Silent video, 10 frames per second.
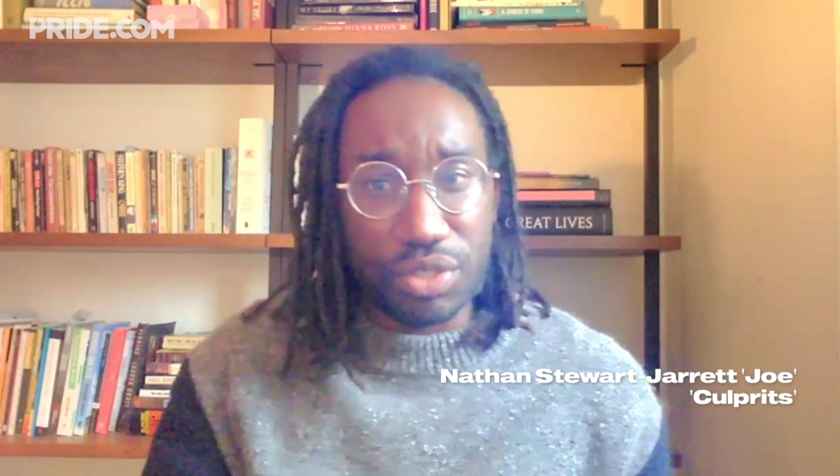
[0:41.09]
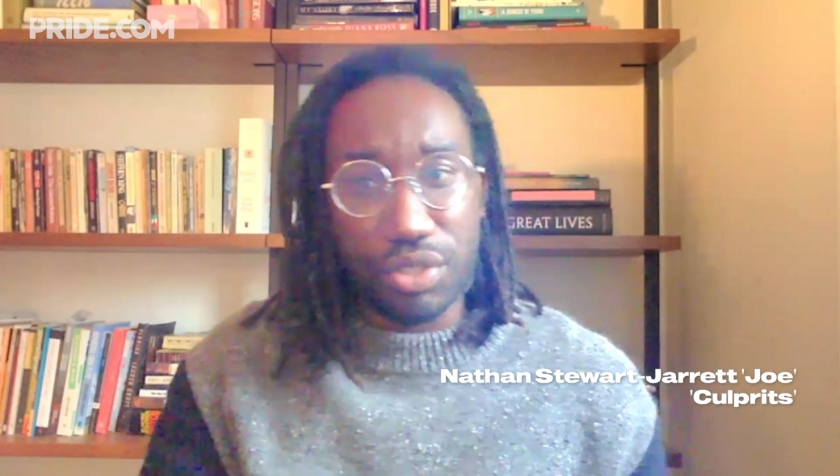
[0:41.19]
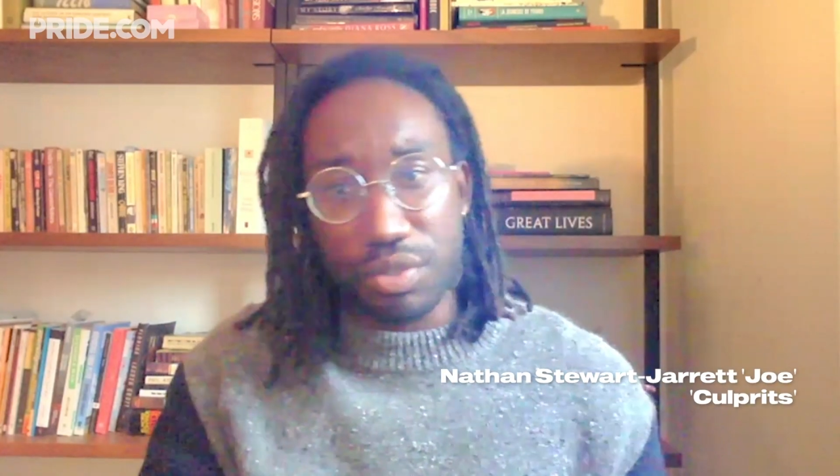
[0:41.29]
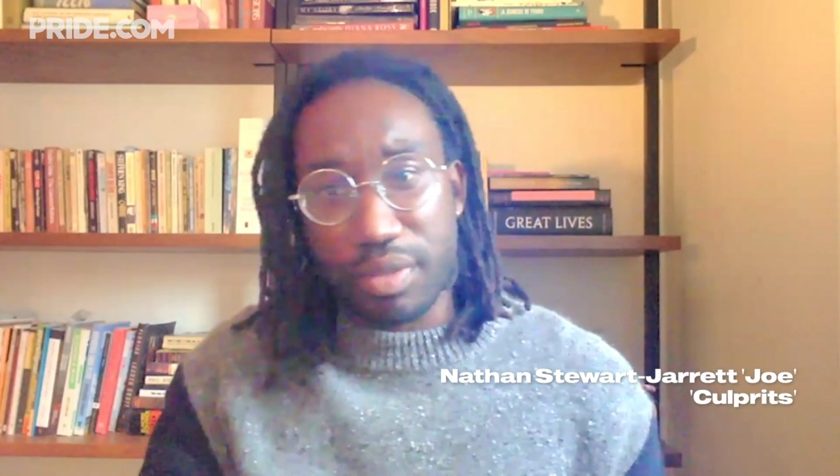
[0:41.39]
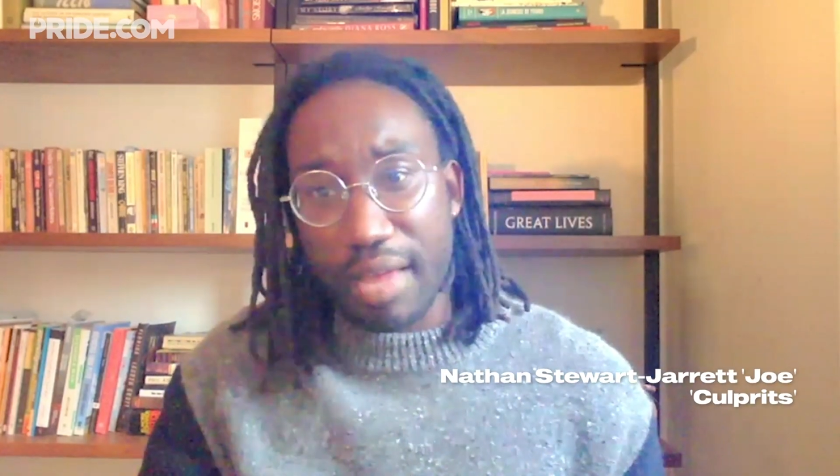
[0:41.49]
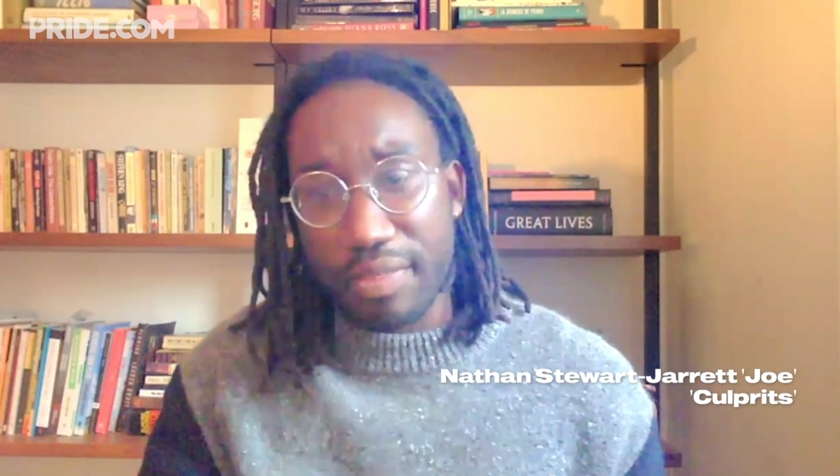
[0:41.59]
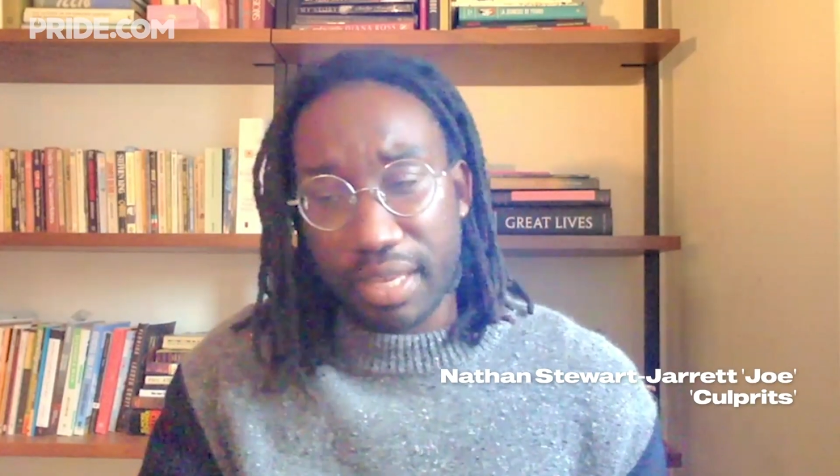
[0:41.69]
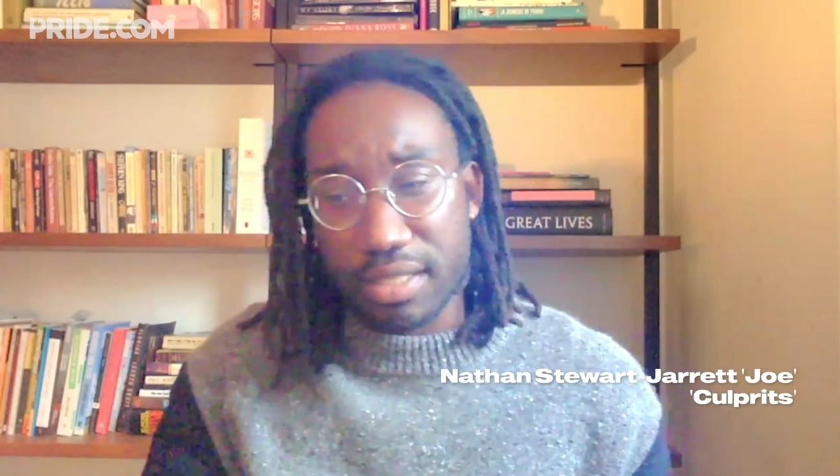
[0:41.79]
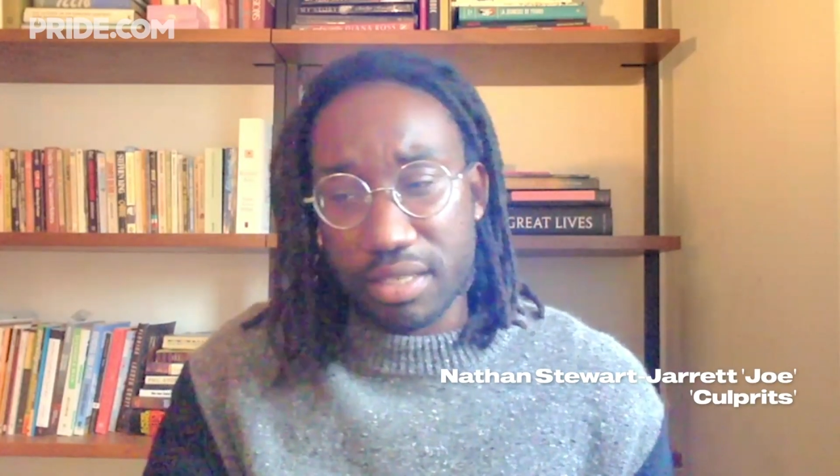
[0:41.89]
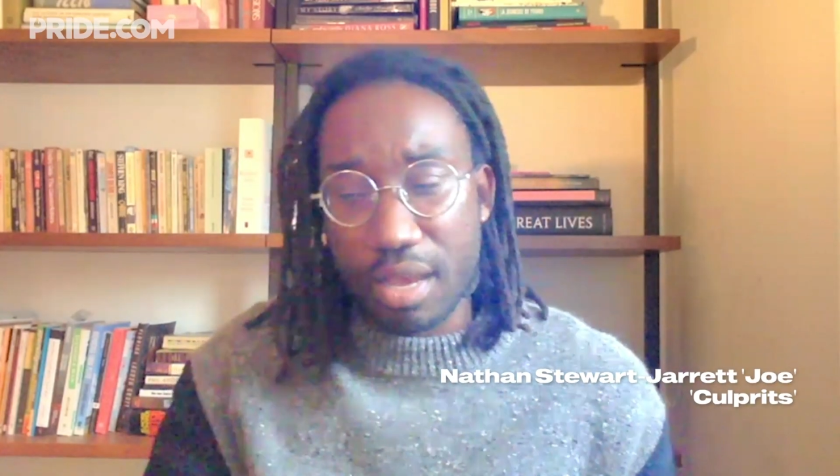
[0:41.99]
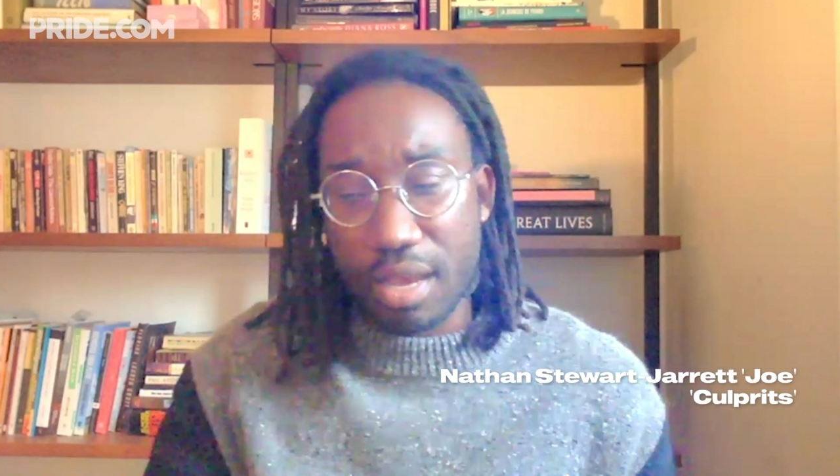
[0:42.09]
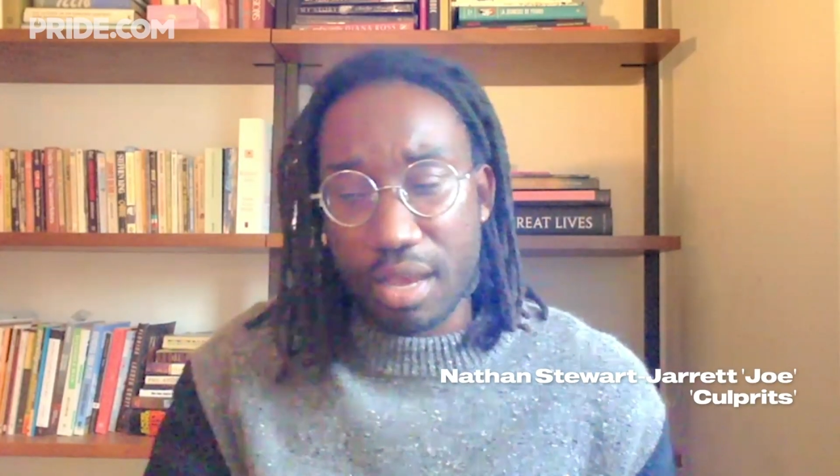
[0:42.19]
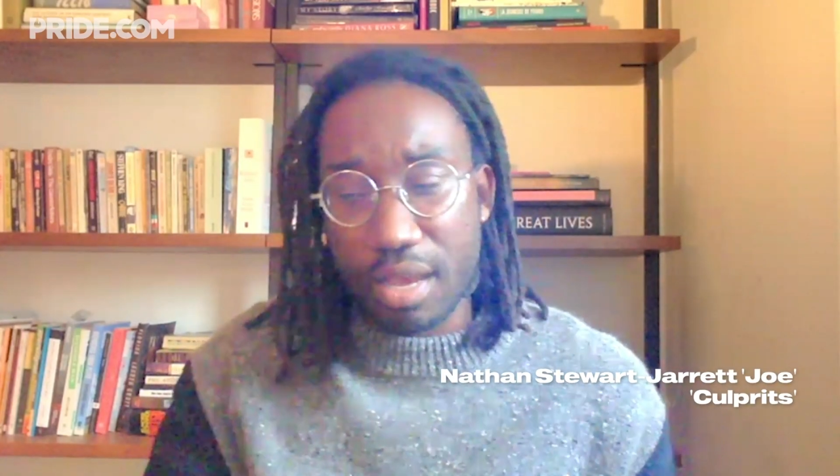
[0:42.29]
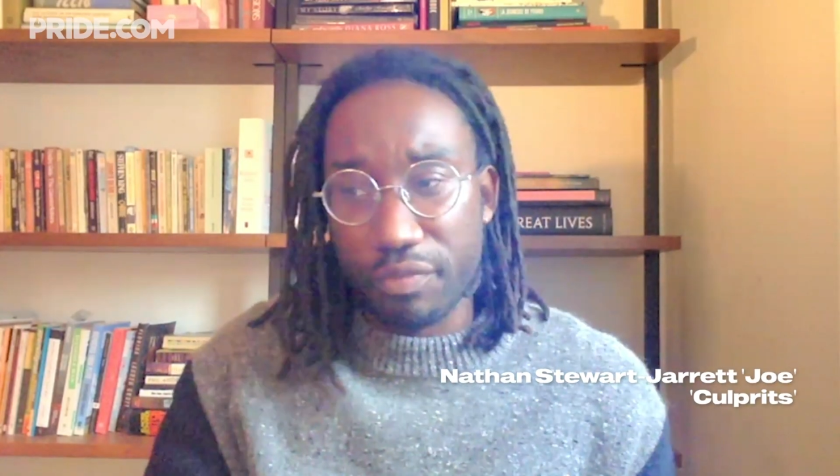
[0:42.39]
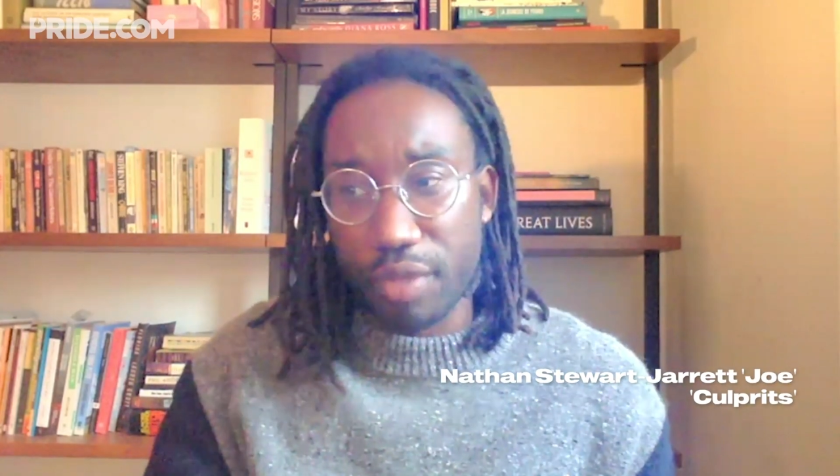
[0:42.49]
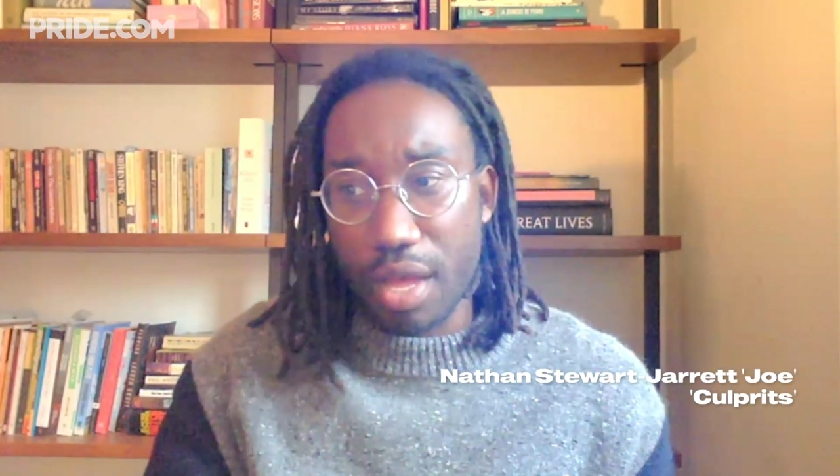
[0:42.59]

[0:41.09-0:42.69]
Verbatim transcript: to do that, I think, in terms of